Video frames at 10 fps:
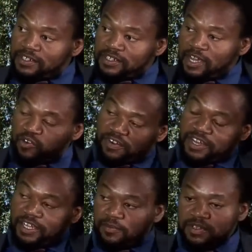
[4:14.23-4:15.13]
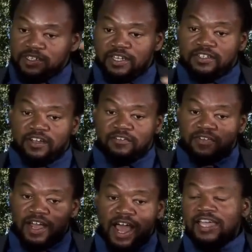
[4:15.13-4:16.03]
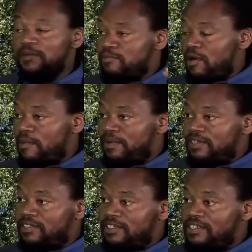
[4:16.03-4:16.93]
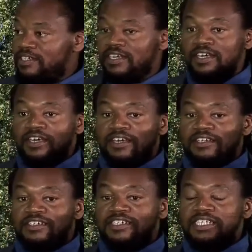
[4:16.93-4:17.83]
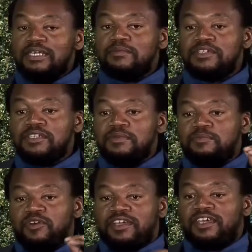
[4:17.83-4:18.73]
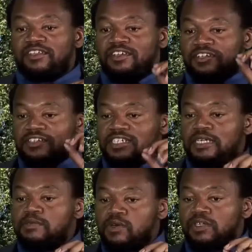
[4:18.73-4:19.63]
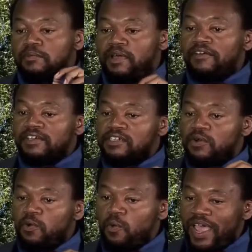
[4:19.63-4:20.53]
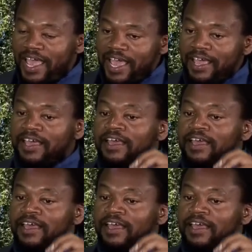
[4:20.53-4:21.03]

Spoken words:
And over 90% of high improbabilities seems to be predicated on the same sort of merits, where